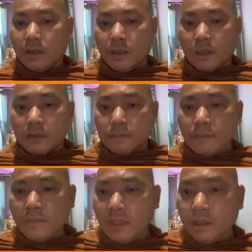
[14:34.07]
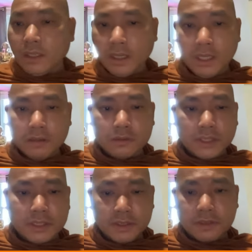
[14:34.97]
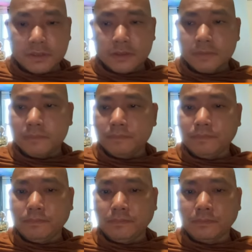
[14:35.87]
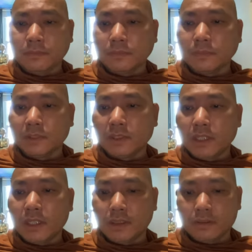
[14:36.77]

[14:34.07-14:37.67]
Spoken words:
Okay,